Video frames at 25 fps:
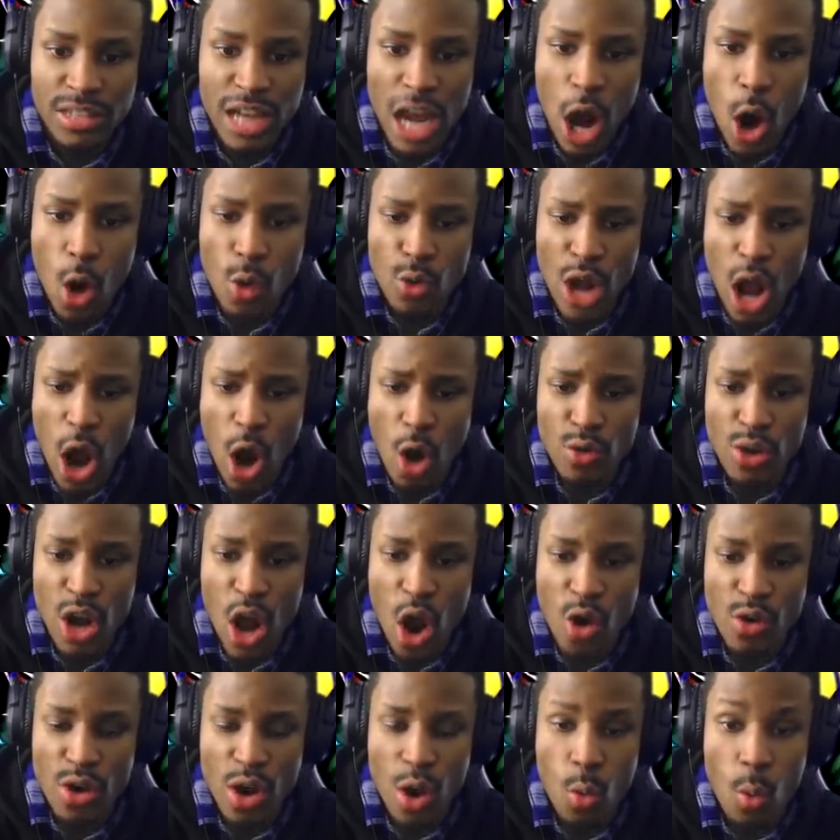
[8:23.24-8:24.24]
No.
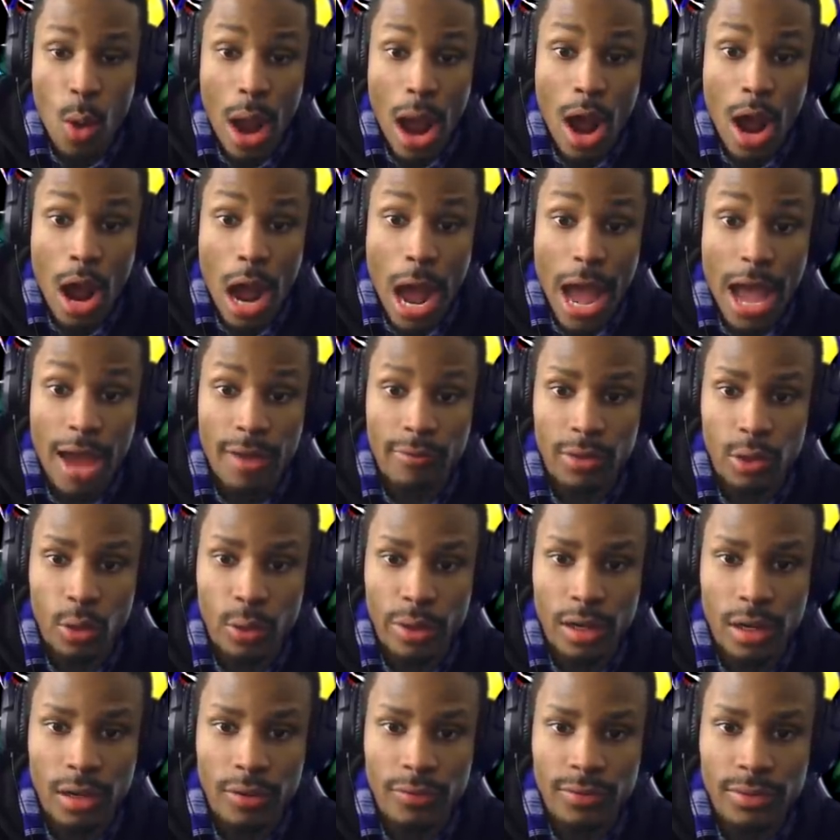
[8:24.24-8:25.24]
Wow, I have
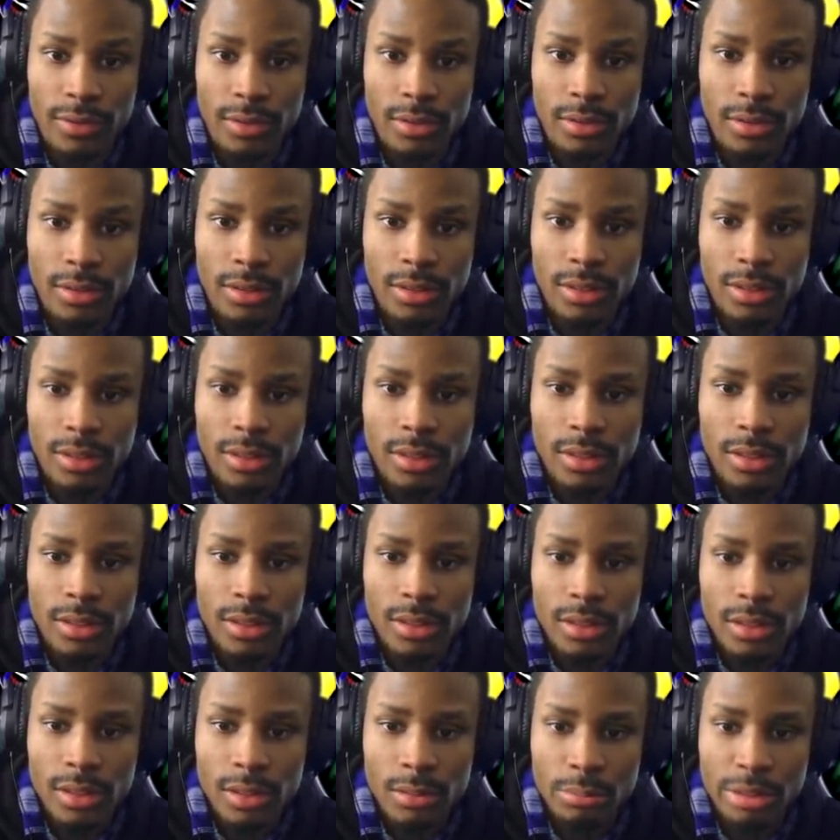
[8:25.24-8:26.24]
low health.
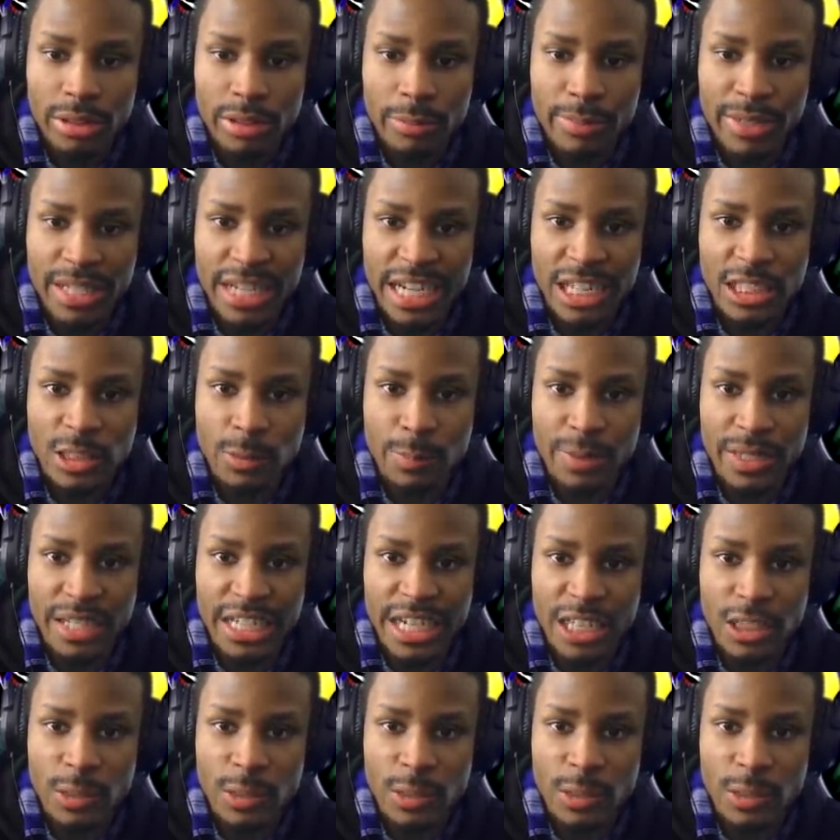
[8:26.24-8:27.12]
Please, be nice.